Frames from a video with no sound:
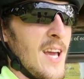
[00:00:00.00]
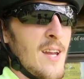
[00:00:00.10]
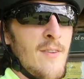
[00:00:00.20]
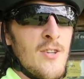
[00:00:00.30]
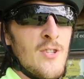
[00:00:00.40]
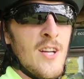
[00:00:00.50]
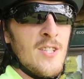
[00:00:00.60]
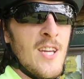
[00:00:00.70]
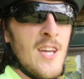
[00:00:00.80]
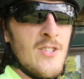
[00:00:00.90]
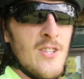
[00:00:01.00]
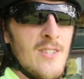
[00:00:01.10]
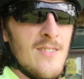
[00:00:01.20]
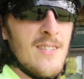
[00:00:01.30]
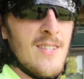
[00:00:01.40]
adventure
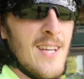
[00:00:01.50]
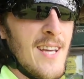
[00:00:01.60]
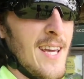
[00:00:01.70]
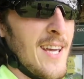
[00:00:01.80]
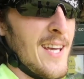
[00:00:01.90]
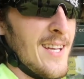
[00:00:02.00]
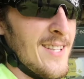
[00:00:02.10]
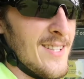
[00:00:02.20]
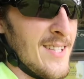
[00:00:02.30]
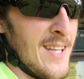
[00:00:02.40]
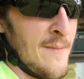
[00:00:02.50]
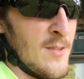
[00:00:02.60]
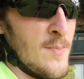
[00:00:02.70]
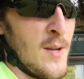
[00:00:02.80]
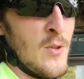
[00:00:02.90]
education, and they have
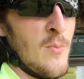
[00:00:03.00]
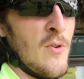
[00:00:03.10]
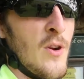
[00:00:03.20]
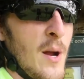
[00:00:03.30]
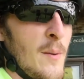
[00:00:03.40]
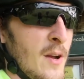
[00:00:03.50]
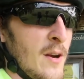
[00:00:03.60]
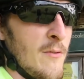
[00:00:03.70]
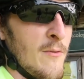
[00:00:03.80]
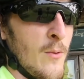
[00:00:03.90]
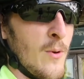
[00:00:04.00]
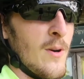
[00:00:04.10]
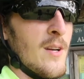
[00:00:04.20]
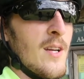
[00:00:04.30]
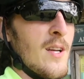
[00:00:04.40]
a special program there
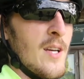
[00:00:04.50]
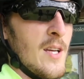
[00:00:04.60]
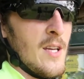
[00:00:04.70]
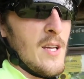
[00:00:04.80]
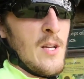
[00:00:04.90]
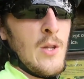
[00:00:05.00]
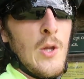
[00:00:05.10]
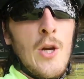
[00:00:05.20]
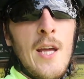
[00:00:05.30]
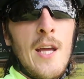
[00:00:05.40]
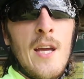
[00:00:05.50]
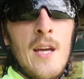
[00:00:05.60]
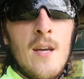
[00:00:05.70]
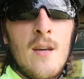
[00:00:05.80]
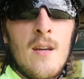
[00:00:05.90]
for learning
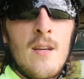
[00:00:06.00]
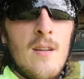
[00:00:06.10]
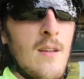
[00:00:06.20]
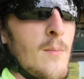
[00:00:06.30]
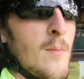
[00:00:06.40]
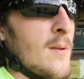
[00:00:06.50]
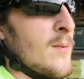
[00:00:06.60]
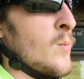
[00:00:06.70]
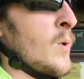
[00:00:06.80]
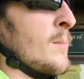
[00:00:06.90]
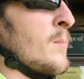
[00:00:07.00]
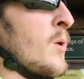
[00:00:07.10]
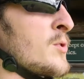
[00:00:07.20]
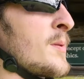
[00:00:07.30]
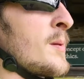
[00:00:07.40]
what
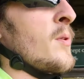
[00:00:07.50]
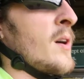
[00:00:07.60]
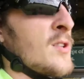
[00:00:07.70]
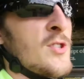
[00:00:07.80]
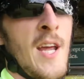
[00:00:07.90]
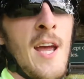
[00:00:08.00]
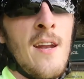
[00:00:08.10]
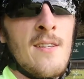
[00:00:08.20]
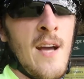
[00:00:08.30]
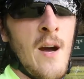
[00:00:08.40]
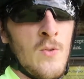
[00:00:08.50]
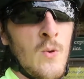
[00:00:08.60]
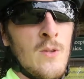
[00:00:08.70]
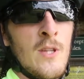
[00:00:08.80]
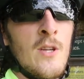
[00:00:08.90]
most people understand as
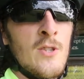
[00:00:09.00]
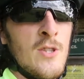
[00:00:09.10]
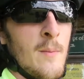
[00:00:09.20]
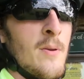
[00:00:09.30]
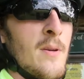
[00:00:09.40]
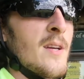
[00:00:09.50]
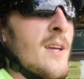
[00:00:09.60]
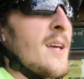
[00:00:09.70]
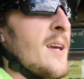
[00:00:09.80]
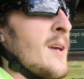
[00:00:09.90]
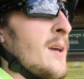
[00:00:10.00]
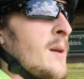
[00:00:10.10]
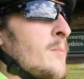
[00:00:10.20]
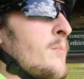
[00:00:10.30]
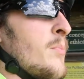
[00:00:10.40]
outdoor leadership.
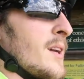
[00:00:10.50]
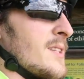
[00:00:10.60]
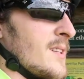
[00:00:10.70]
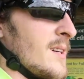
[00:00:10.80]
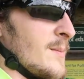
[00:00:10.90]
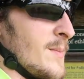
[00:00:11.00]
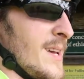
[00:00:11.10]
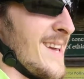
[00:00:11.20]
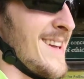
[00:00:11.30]
But um,